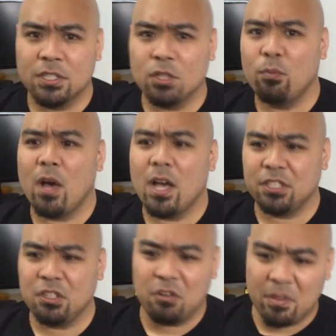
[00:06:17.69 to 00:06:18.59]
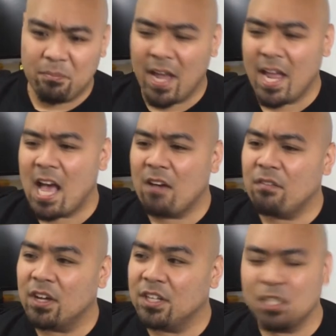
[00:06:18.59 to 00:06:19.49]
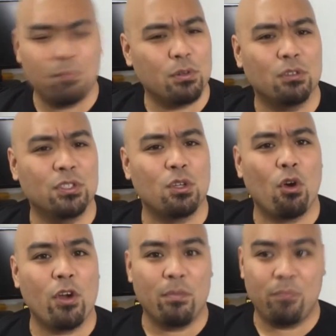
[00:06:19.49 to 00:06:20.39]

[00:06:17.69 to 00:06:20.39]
So Box, you know, it might have a typical story,